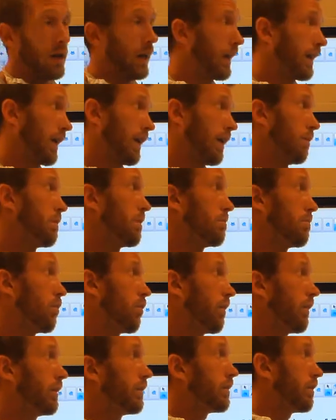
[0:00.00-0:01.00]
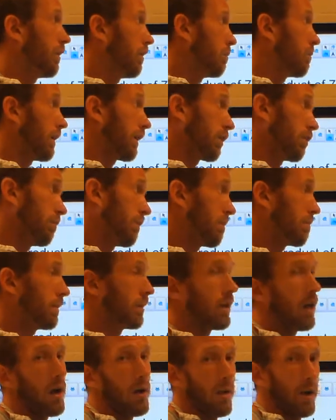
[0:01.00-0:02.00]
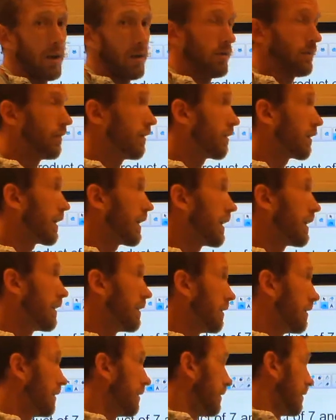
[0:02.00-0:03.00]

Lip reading: It cannot be more than 2, but it could be below it. Okay?